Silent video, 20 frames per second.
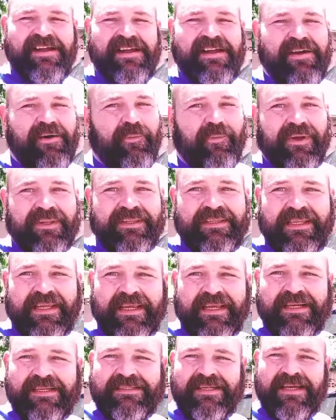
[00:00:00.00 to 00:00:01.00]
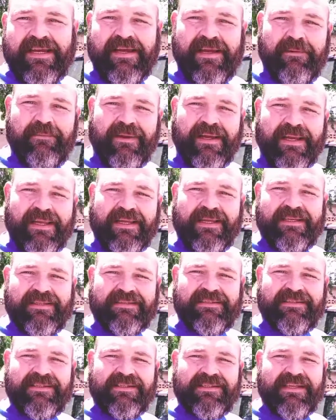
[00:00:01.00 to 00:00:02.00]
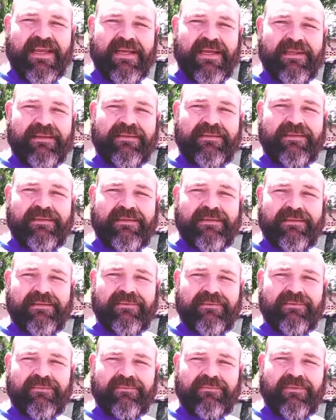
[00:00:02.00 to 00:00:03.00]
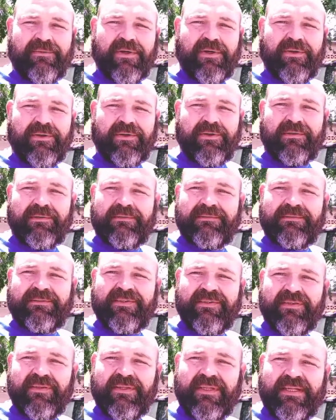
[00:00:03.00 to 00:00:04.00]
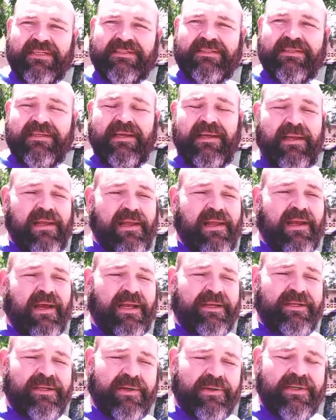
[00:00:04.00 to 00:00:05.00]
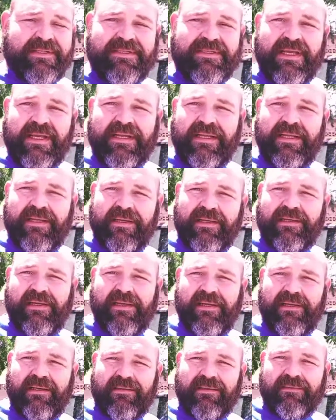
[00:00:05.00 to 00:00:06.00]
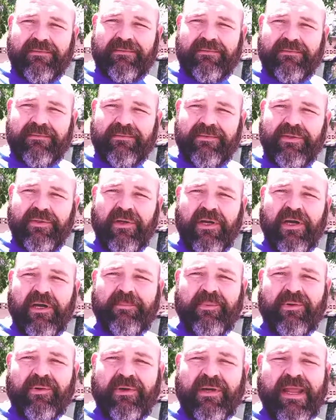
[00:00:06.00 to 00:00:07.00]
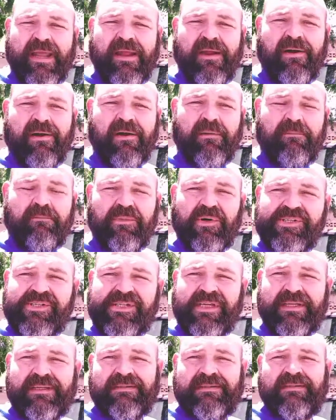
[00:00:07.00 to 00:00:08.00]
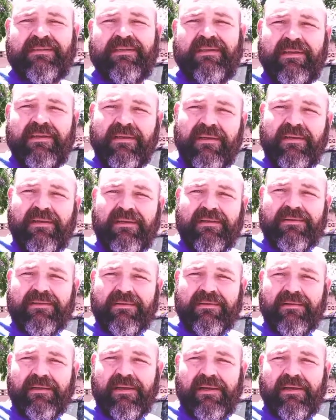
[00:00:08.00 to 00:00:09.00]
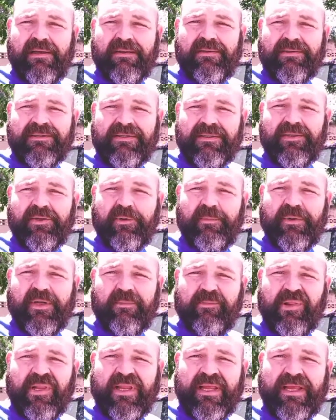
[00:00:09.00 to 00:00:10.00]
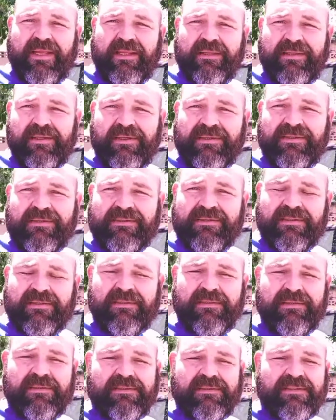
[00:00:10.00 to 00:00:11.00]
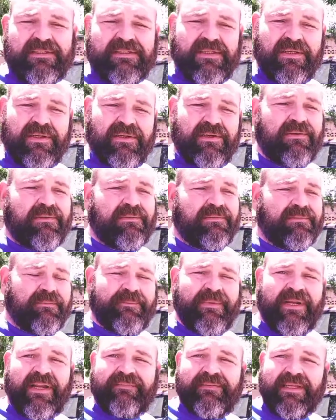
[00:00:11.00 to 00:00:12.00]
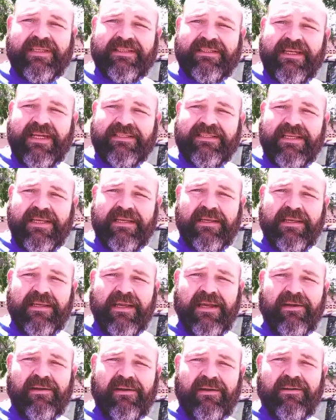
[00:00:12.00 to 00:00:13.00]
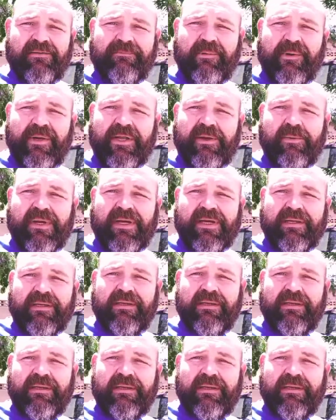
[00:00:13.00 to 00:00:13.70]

One thing at a time, I guess. Just add the rotor to the list. I notice I need new upper A-arm bushings. There's a little bit of play in those, so I'm gonna have to get that taken care of pretty quick.